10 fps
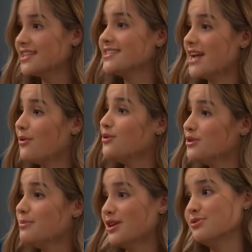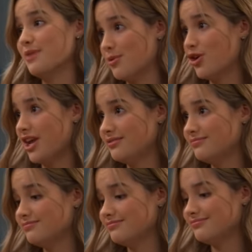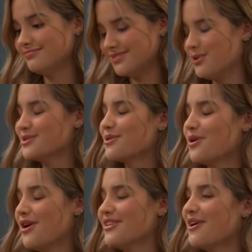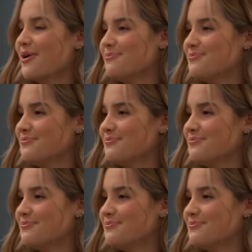is now a new special memory. So it's going on the arm.